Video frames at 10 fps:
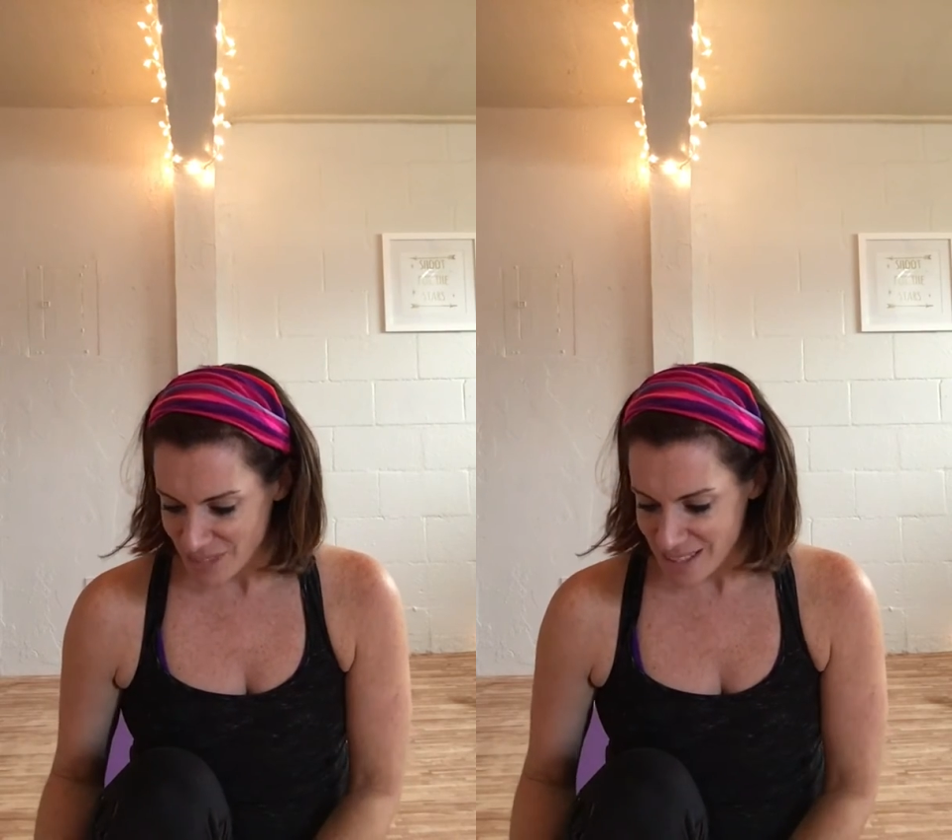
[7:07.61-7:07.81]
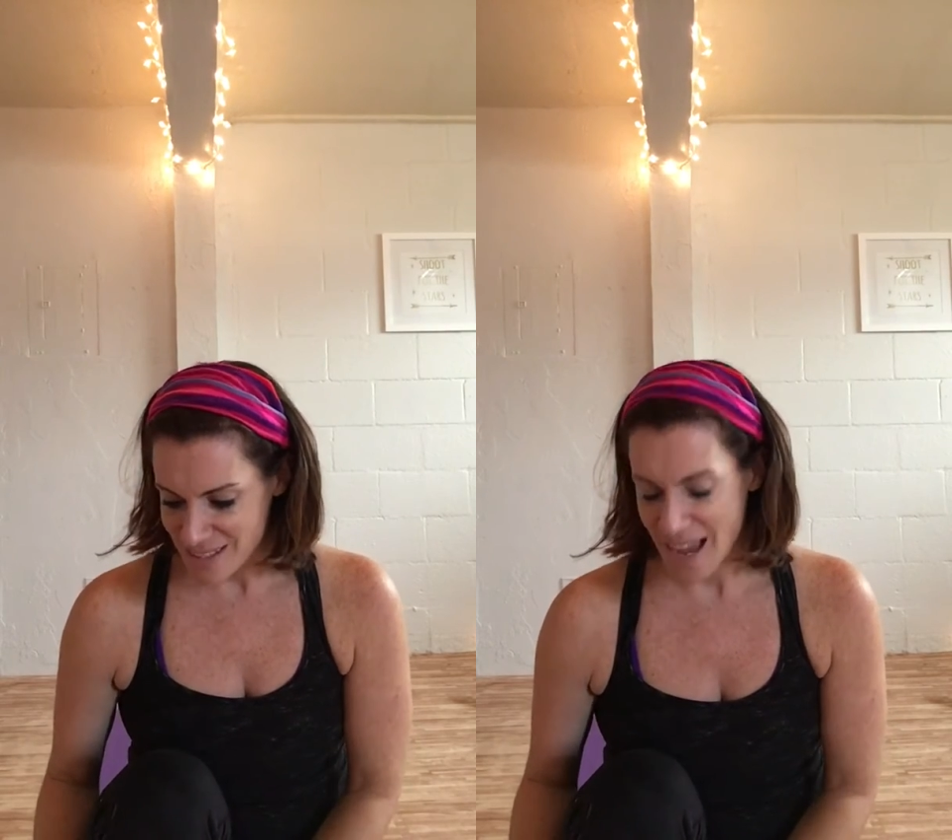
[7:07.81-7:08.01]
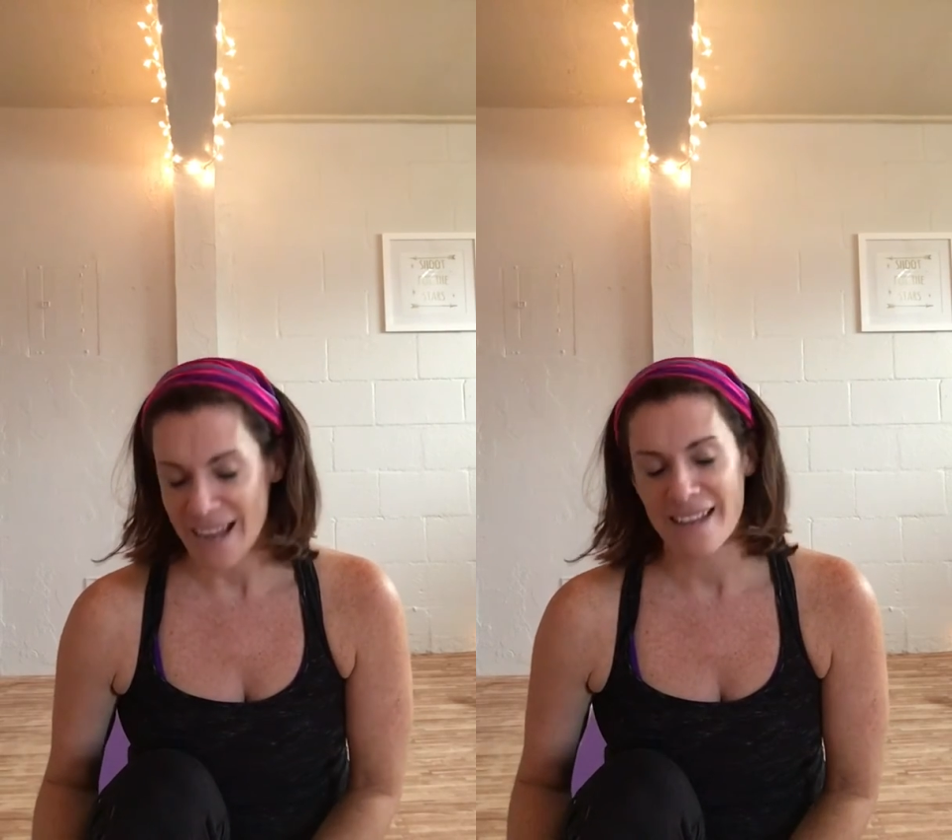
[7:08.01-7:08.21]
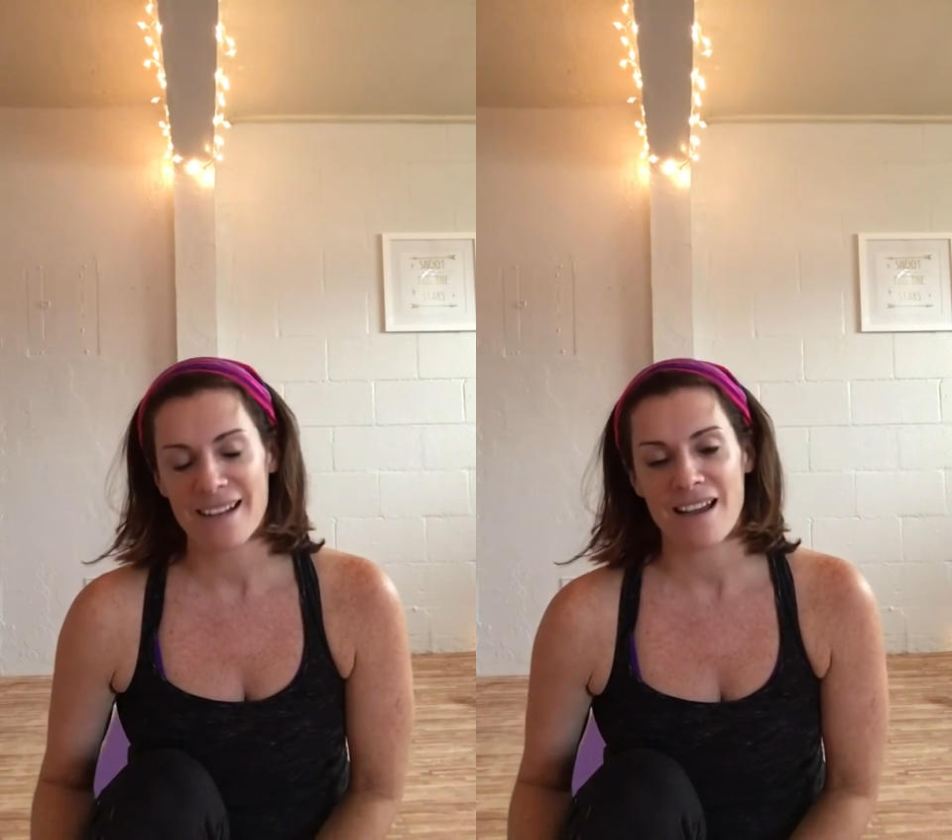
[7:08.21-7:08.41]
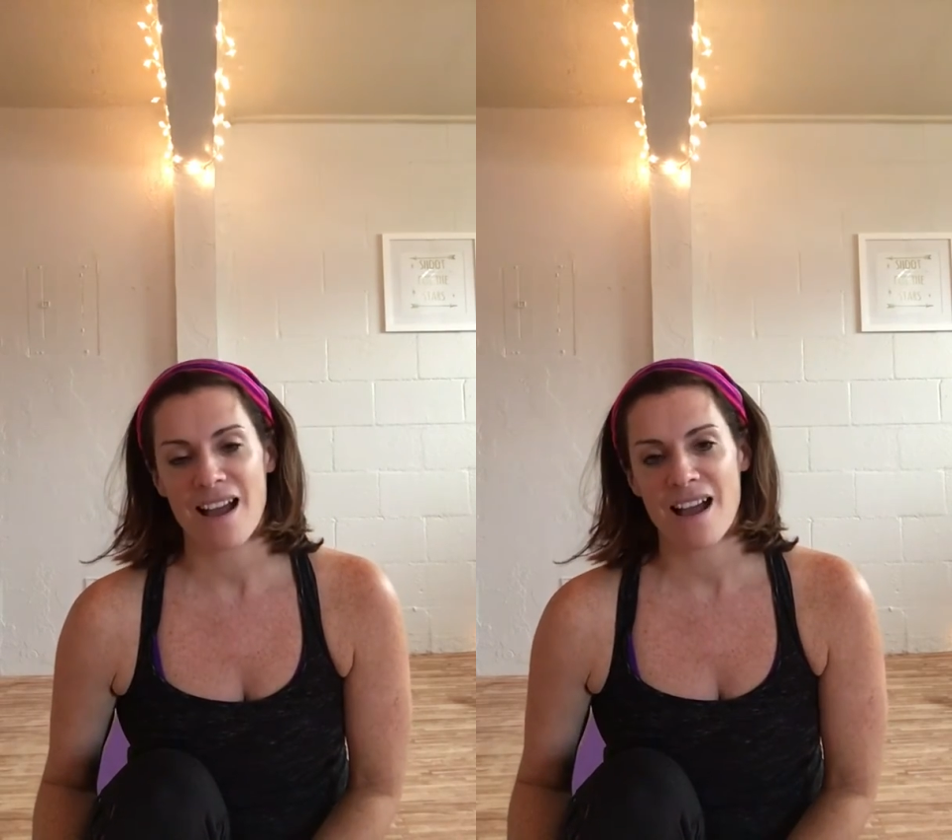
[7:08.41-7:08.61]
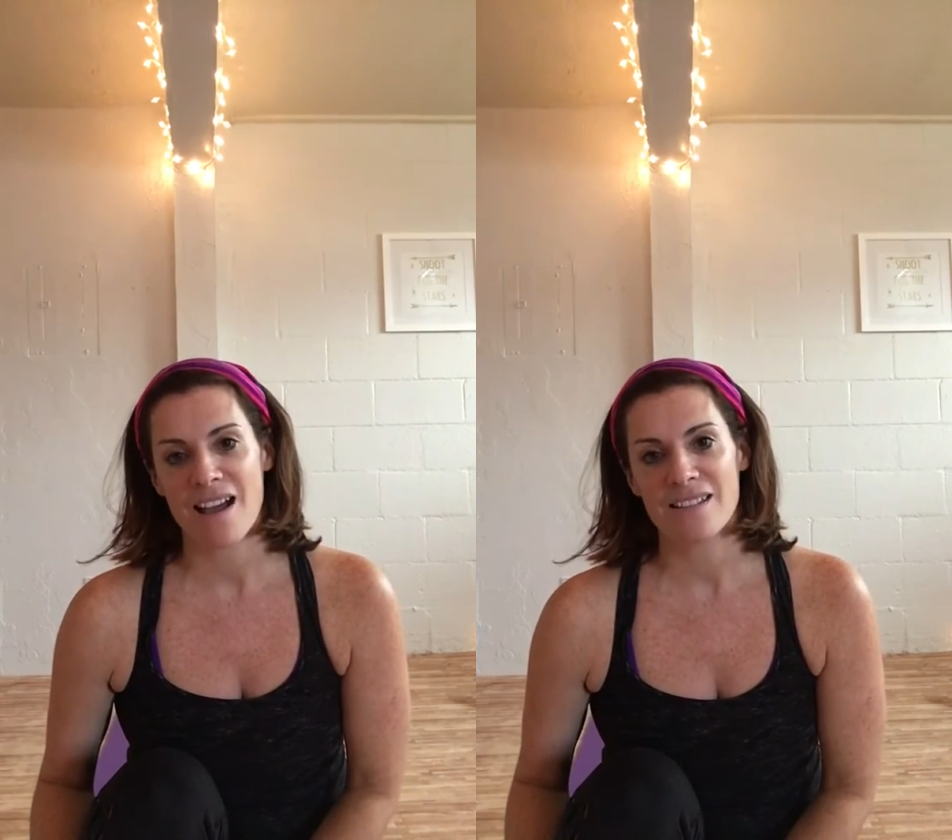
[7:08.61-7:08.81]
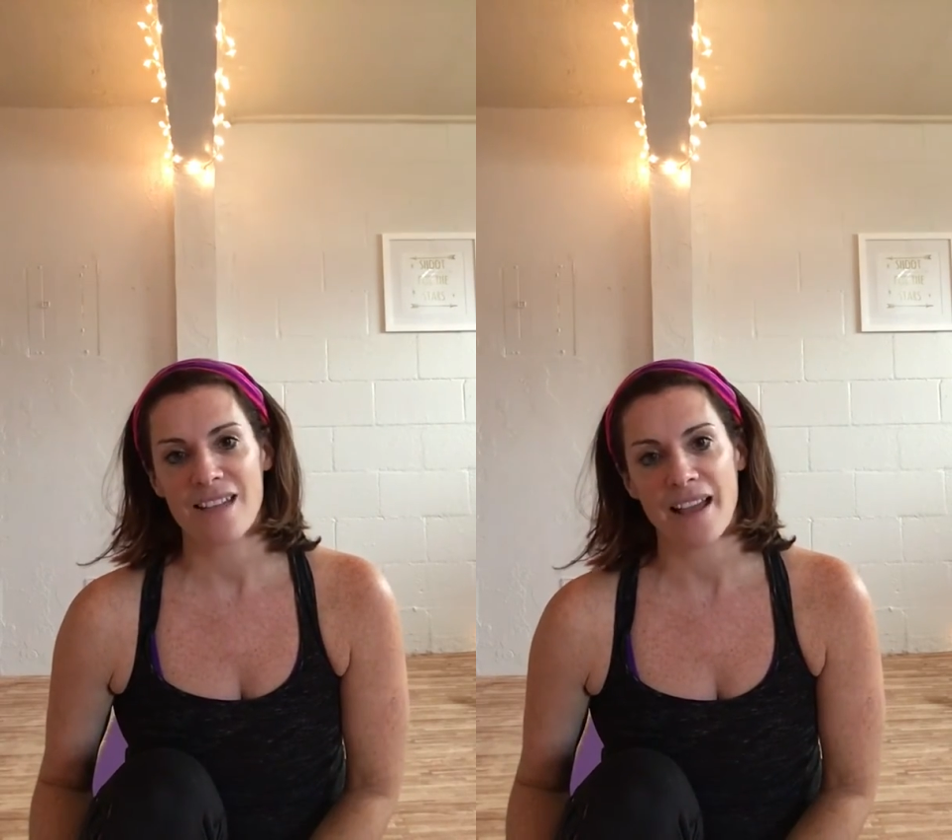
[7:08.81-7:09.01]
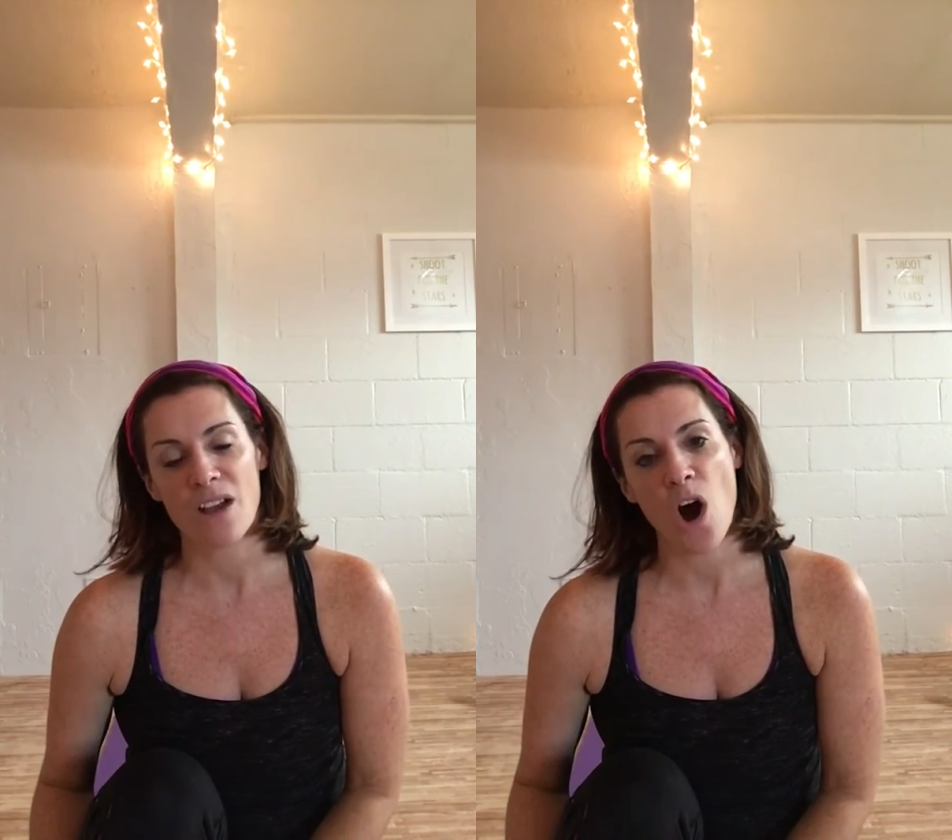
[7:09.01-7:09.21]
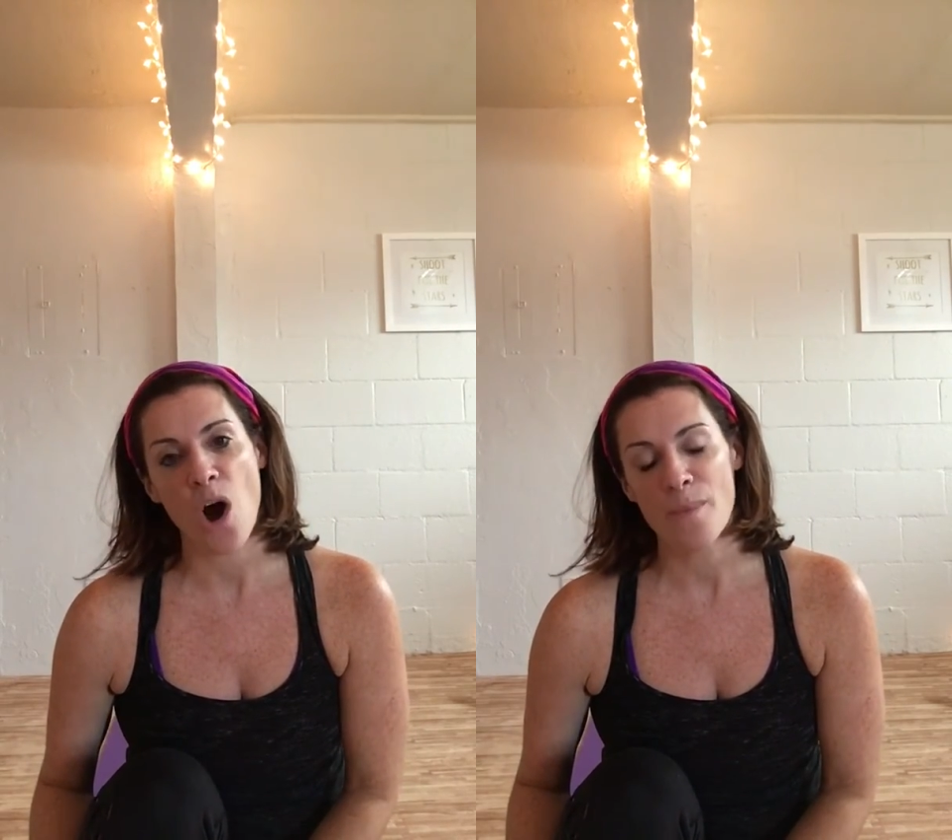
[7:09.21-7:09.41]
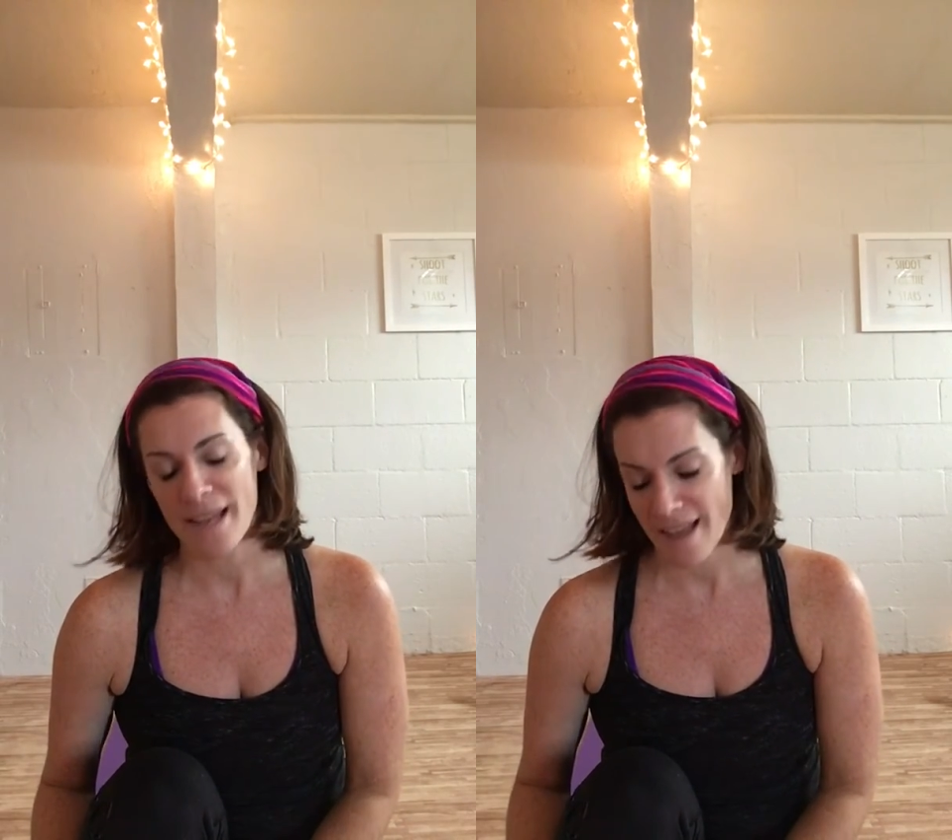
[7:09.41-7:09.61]
Second
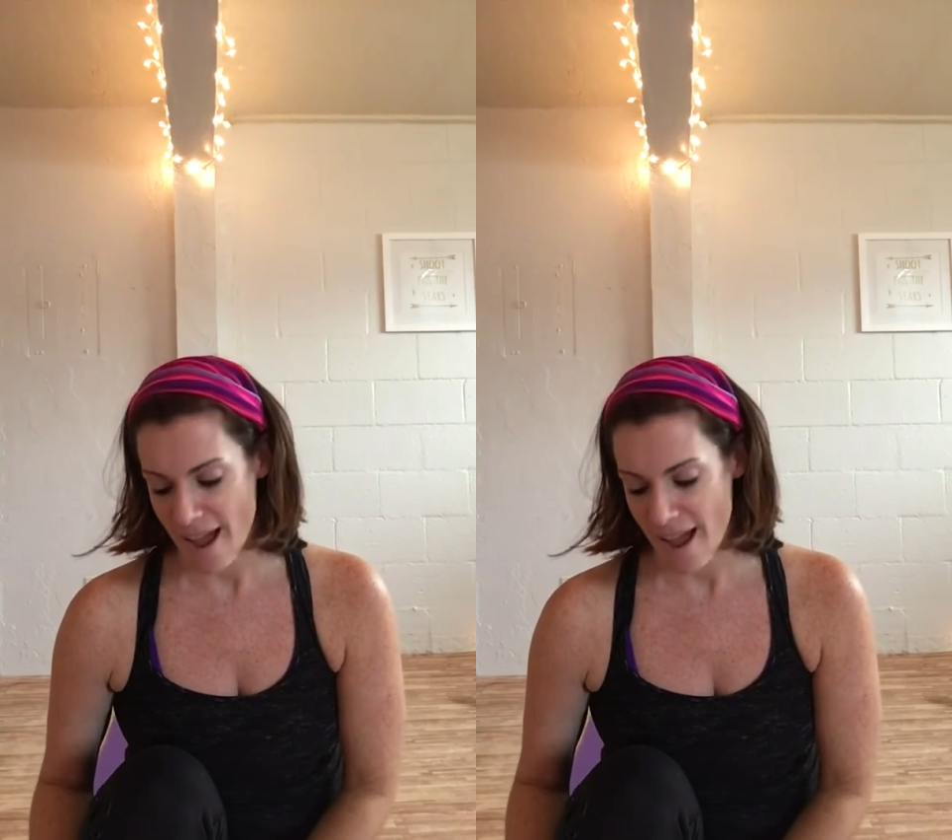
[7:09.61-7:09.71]
calming